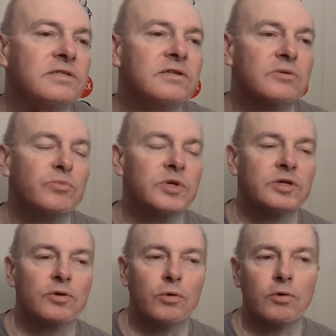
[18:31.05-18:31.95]
I think
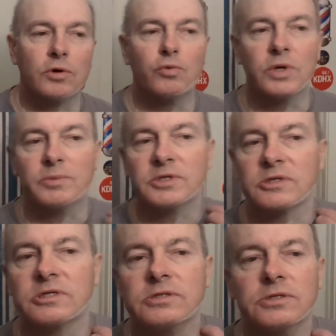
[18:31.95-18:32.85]
men or
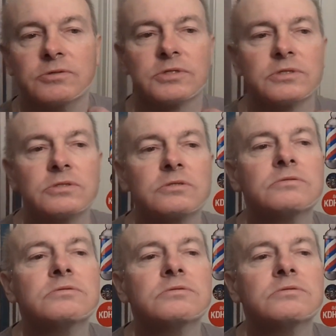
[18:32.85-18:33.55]
women could use it.